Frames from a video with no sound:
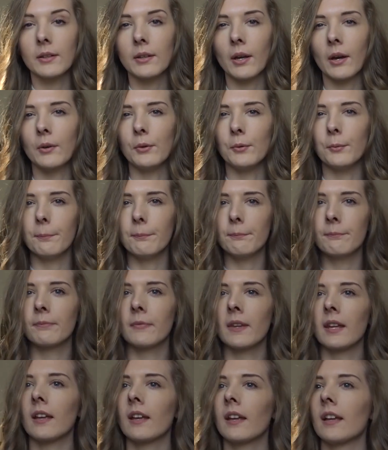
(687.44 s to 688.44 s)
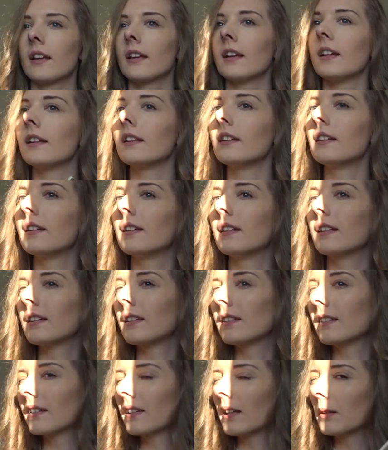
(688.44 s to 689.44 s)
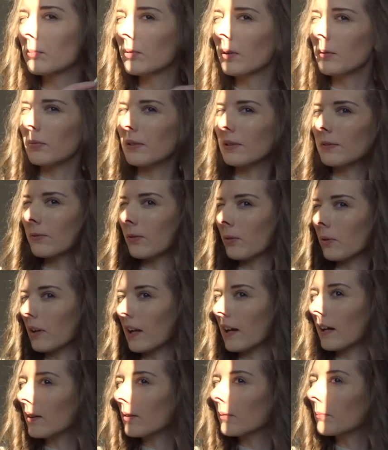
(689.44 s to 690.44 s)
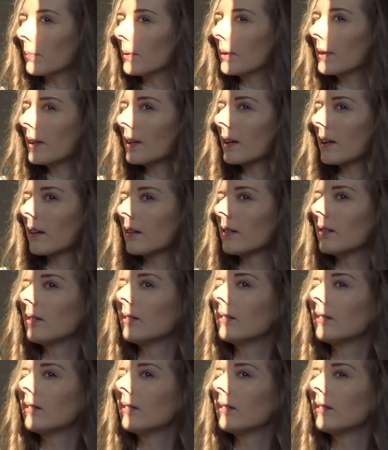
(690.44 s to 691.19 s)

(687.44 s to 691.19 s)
comb, and they'll probably fall out, but you know.